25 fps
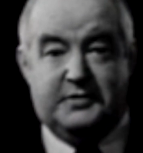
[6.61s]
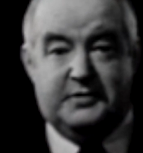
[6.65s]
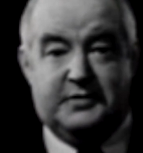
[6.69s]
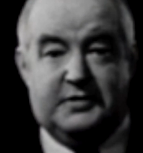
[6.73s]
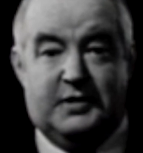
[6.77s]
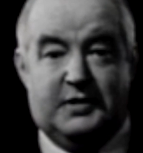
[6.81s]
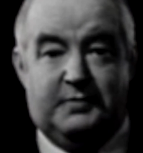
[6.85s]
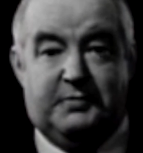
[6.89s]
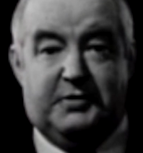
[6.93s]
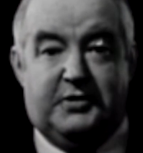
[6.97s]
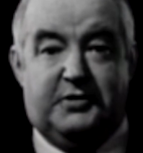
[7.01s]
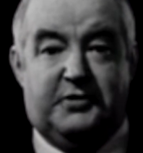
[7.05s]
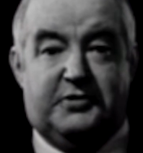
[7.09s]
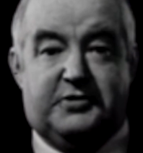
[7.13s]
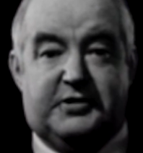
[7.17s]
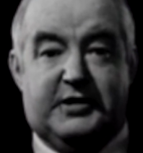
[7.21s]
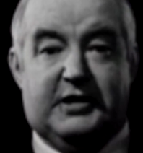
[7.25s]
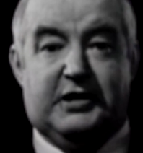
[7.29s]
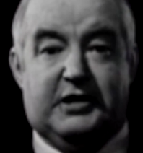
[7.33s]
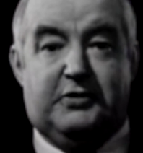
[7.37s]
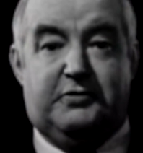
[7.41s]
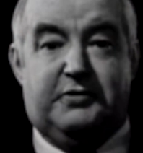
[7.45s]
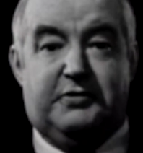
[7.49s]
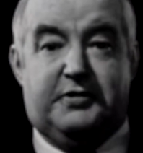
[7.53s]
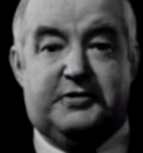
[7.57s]
I'm going to
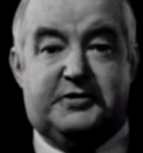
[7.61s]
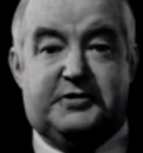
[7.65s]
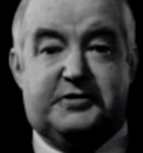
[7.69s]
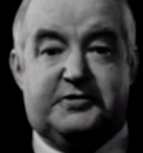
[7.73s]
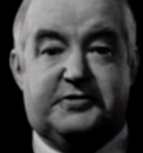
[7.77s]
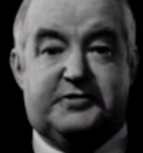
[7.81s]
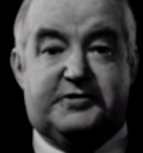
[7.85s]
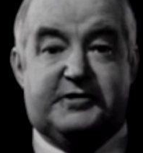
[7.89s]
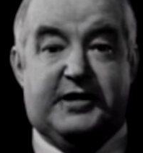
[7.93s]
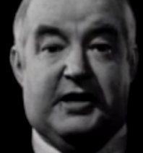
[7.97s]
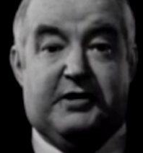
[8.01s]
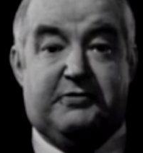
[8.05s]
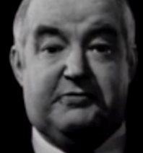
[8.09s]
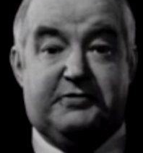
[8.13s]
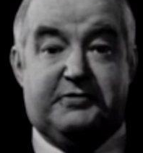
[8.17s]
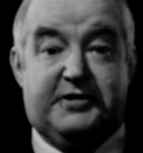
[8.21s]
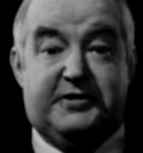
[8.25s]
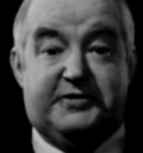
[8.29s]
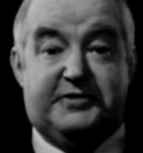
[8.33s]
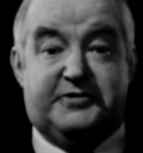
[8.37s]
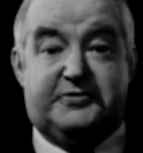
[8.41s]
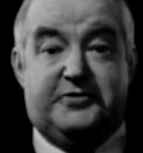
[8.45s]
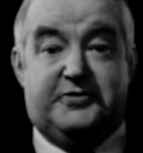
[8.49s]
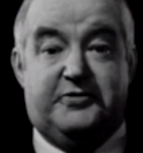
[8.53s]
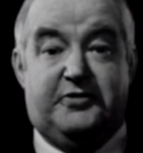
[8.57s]
tell you an
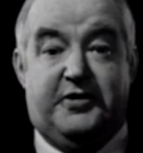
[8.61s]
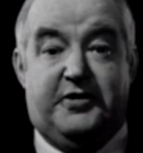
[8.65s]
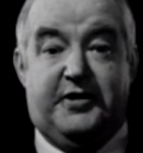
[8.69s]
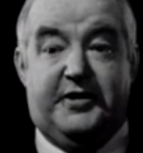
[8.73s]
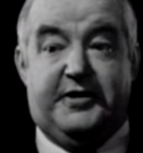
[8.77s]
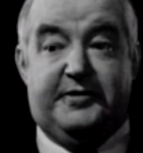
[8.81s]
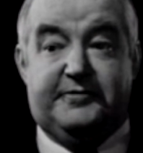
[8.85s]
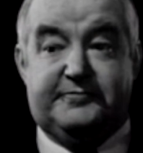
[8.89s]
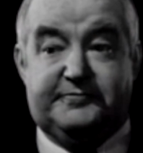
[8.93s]
astounding story.